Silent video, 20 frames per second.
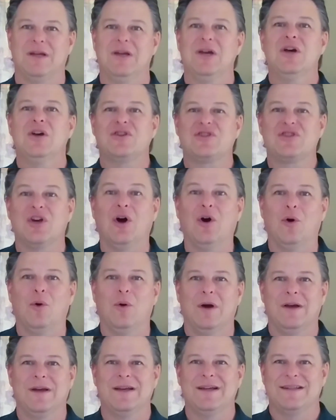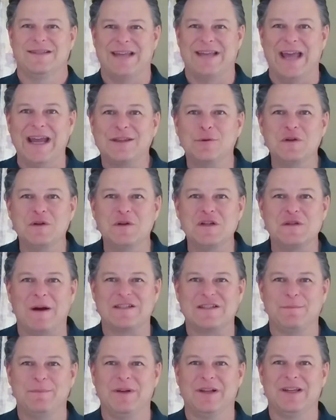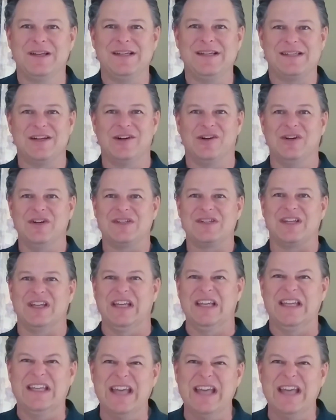So take the responsibility seriously.